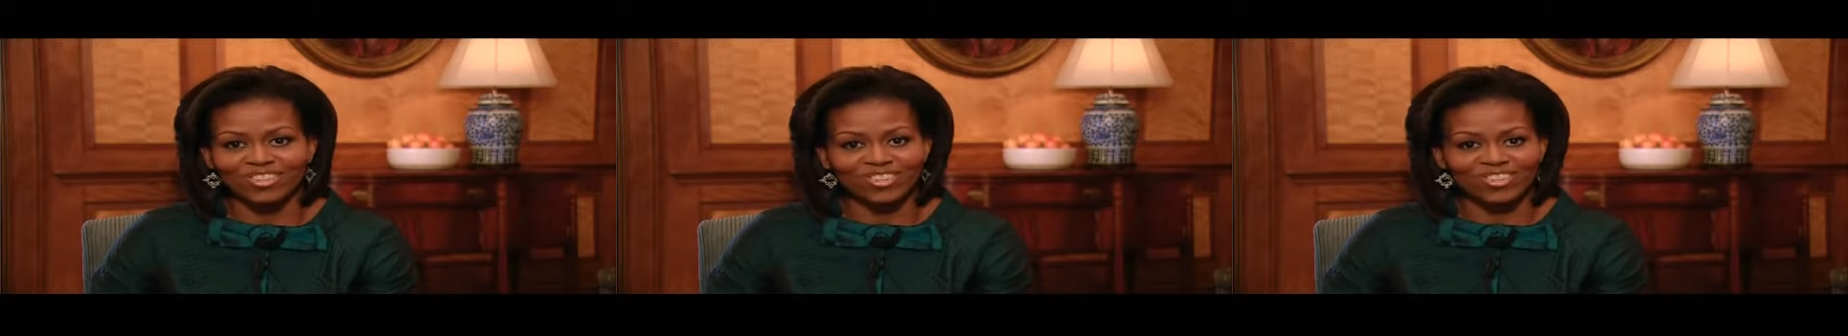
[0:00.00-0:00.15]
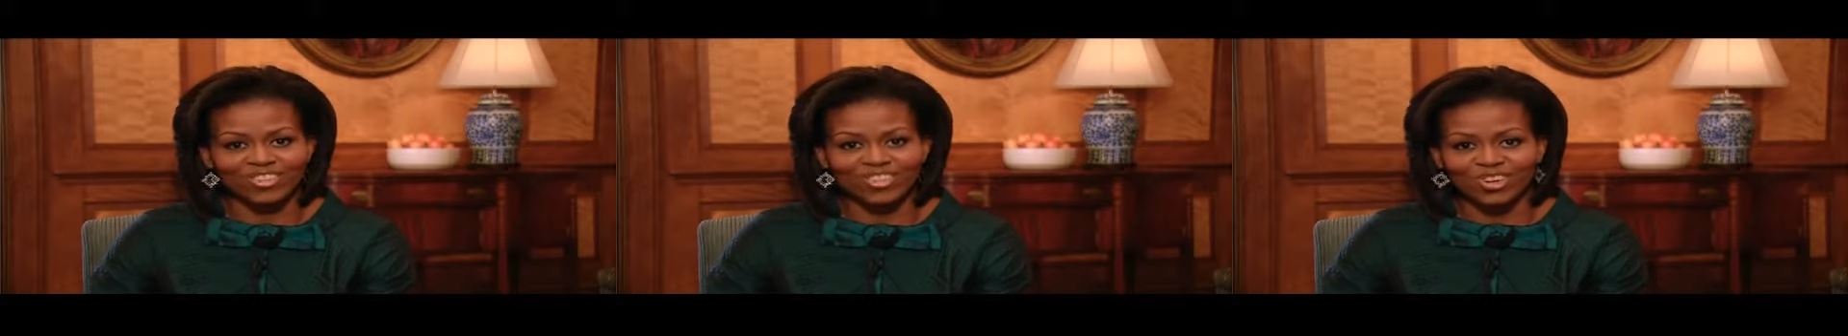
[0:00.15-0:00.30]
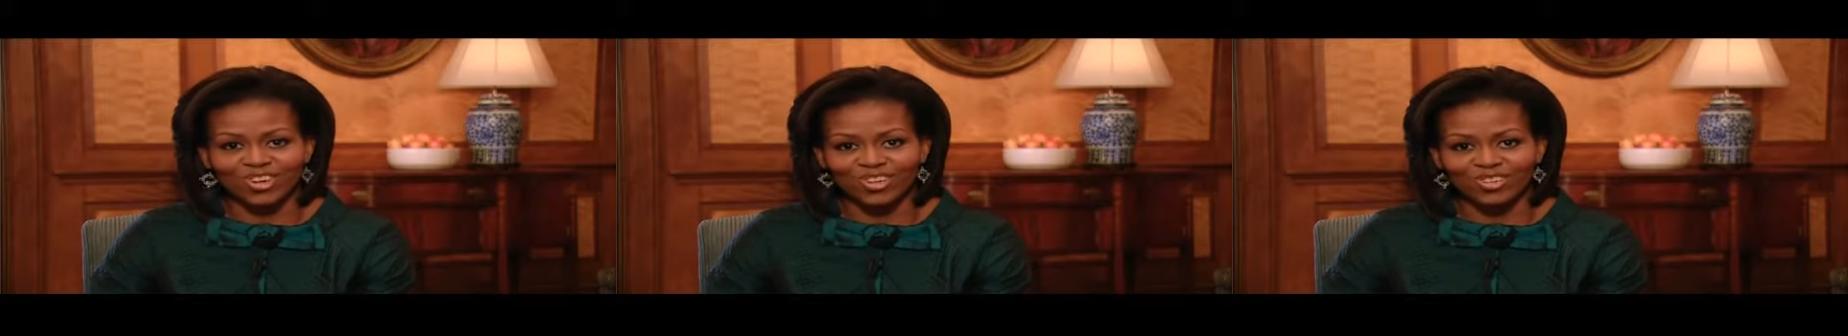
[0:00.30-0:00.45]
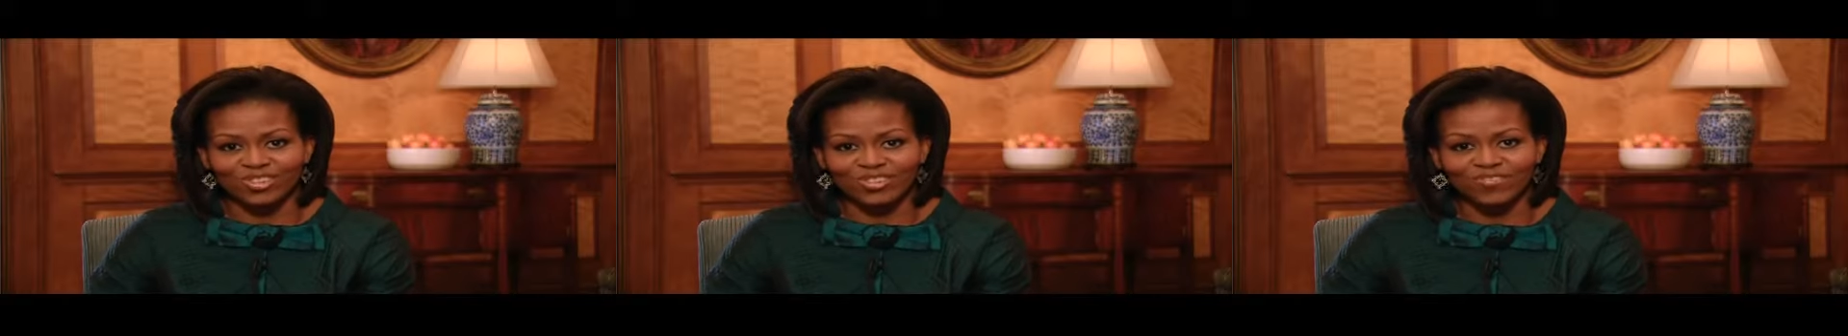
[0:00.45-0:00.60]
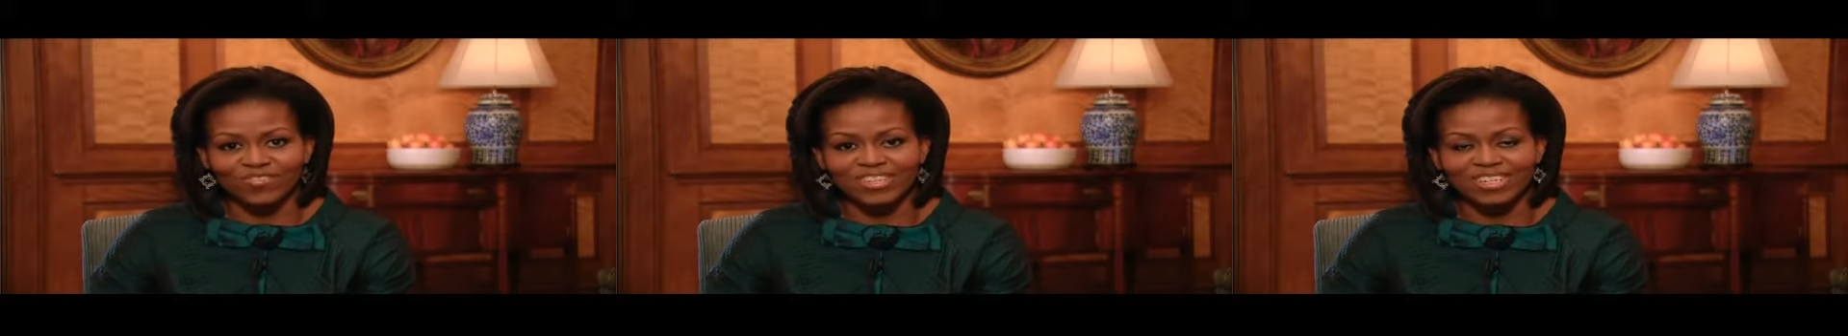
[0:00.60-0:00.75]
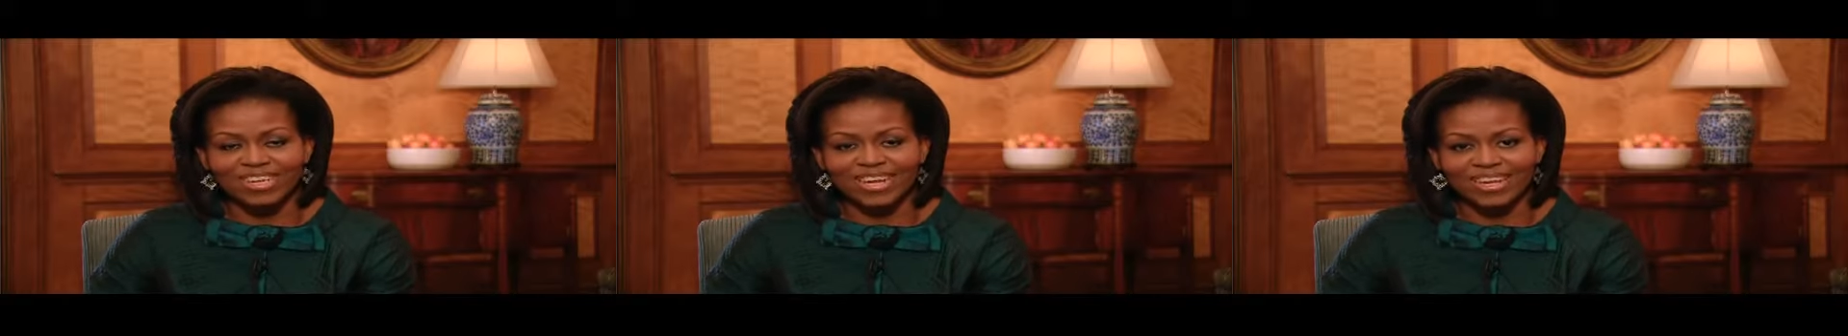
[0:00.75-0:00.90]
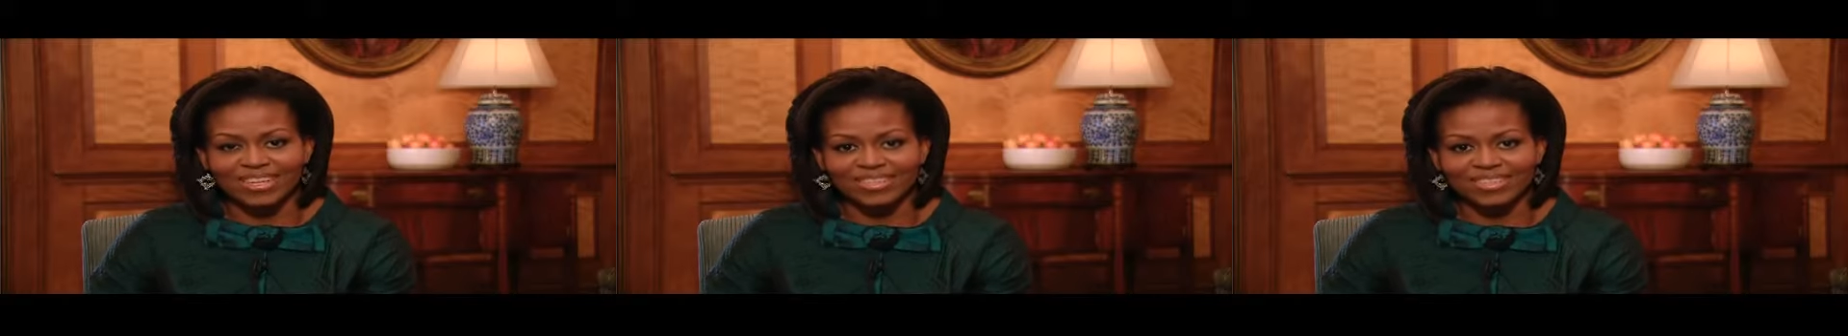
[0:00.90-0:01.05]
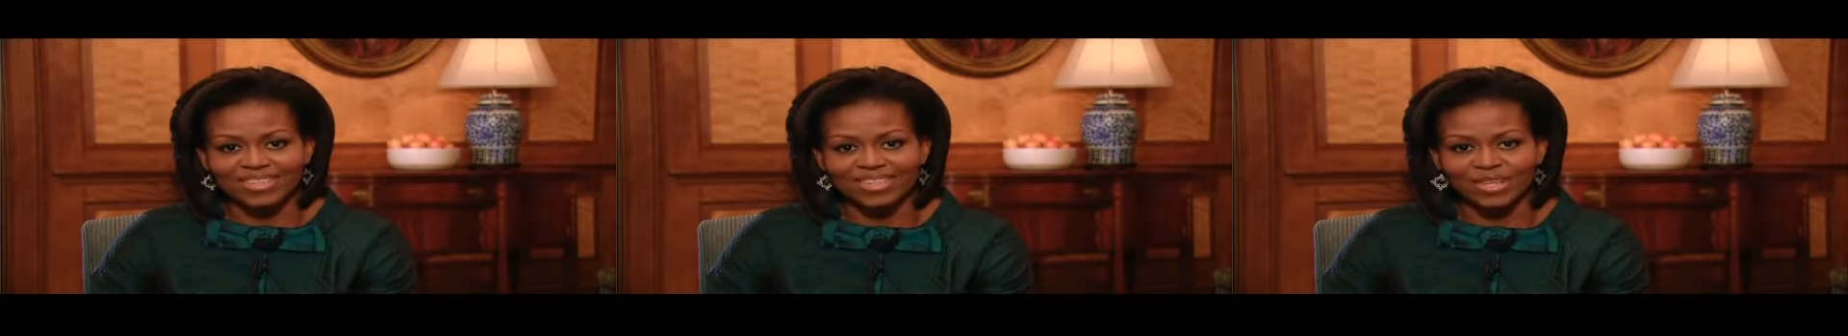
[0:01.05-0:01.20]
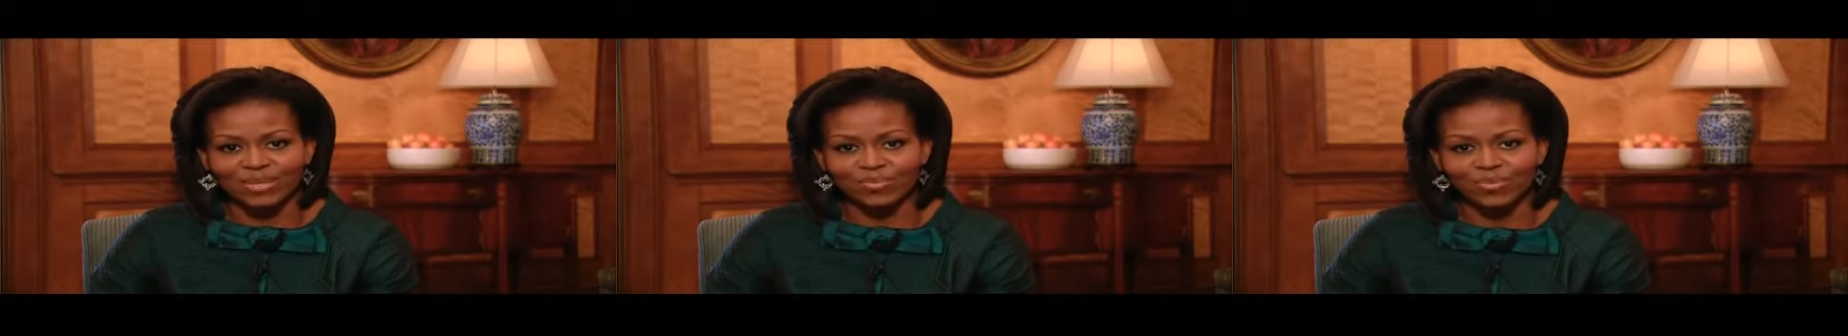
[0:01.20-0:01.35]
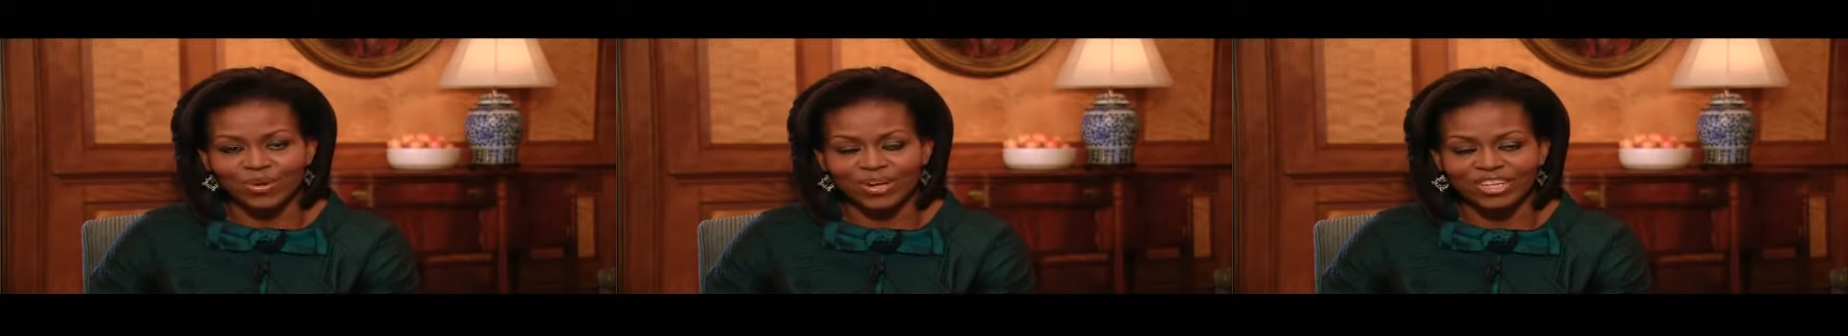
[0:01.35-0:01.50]
stars of tonight's
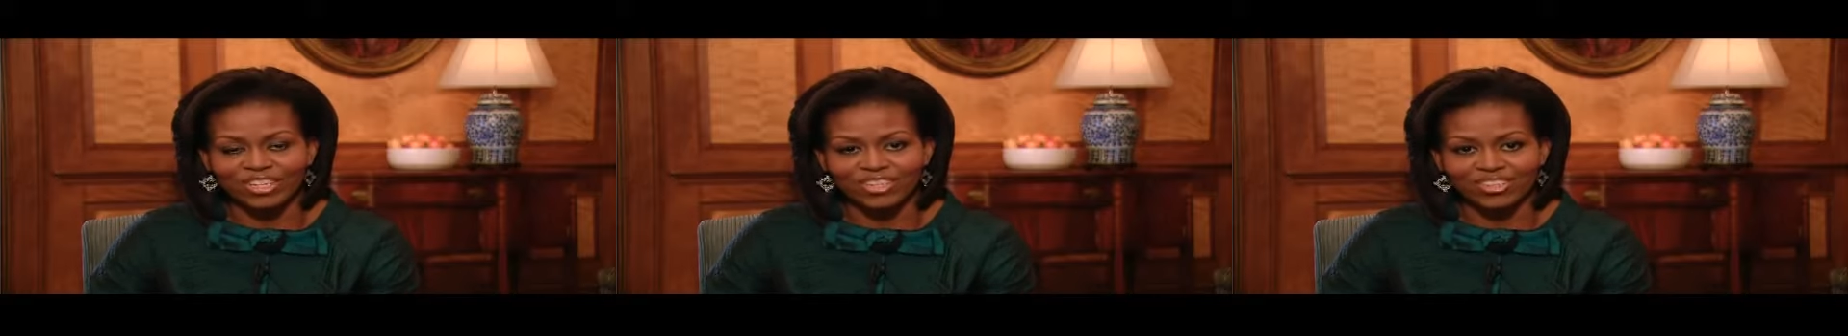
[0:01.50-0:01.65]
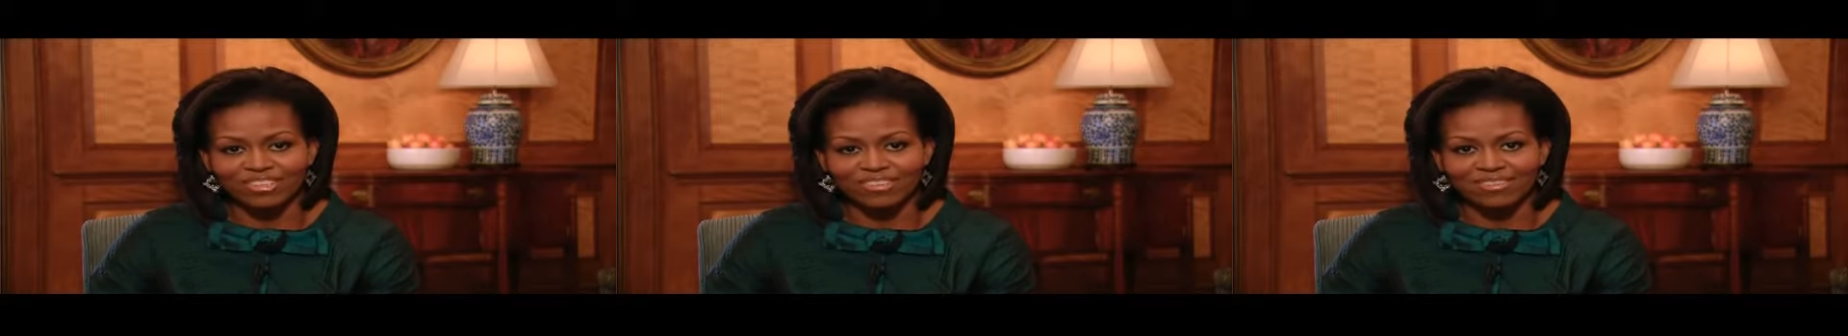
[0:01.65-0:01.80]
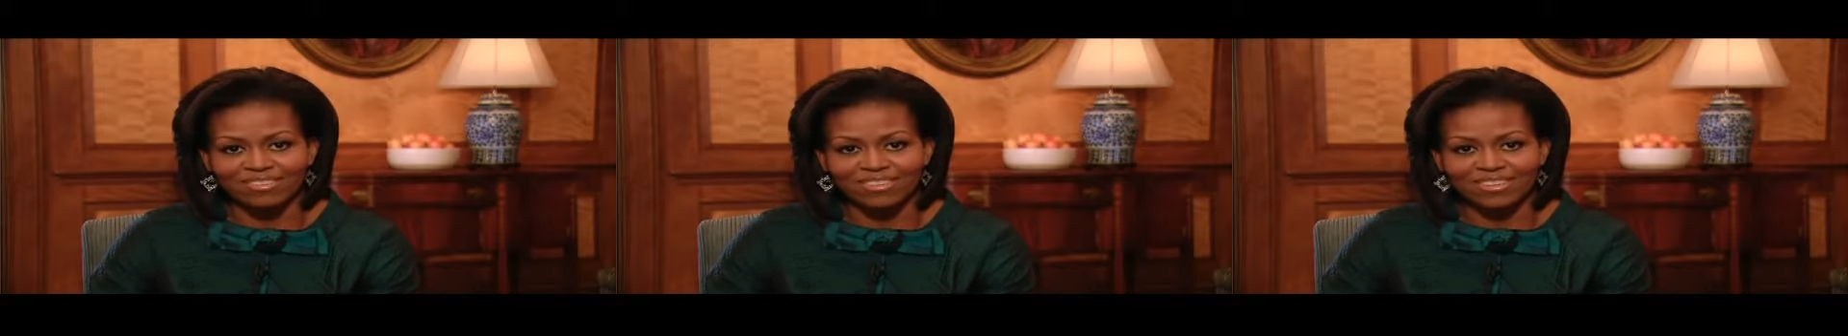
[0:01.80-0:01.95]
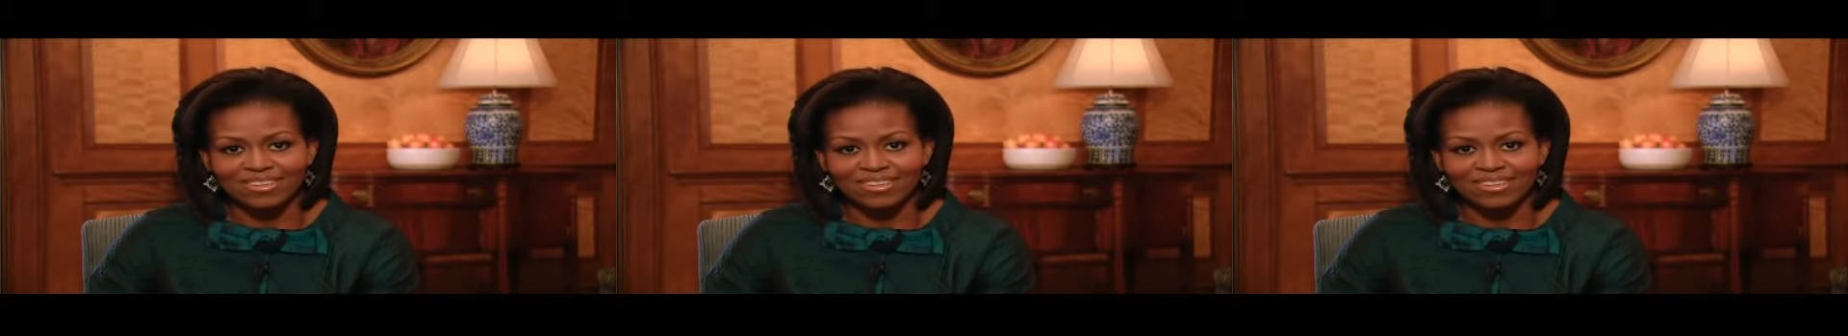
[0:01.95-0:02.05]
celebration,